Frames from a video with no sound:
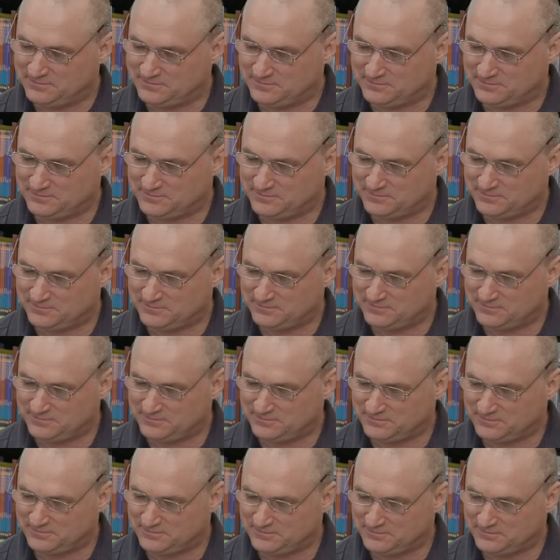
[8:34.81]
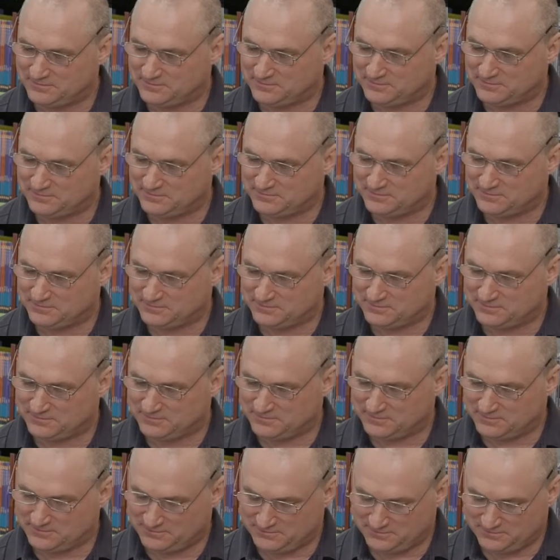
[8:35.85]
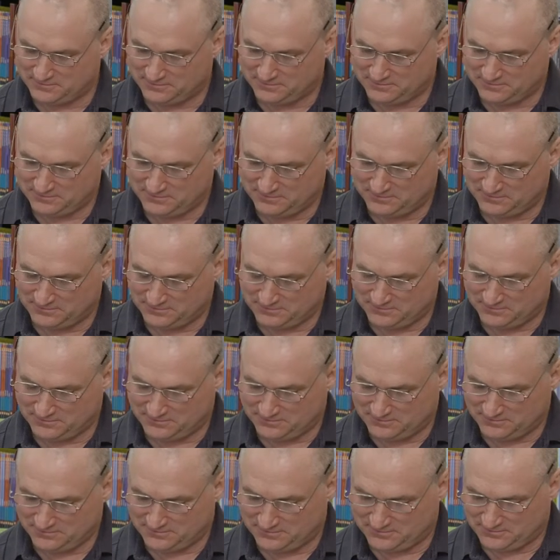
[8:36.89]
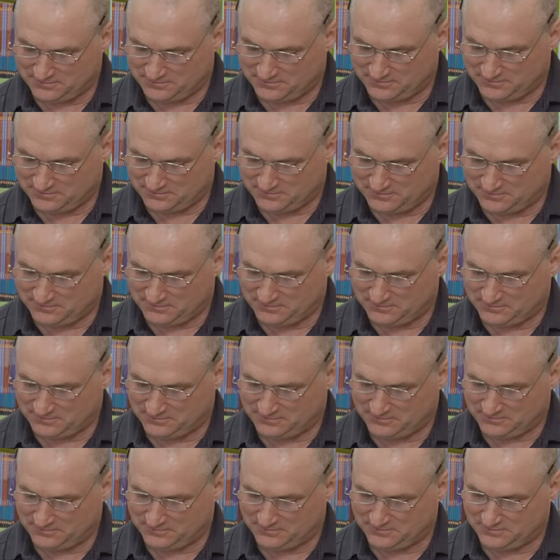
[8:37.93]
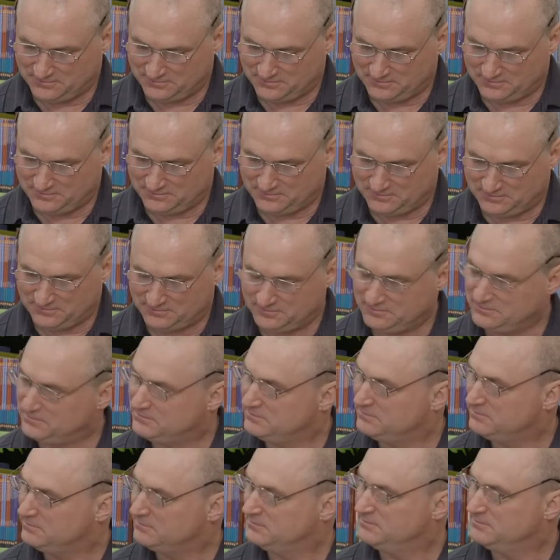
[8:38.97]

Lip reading: No words are spoken by the person on screen.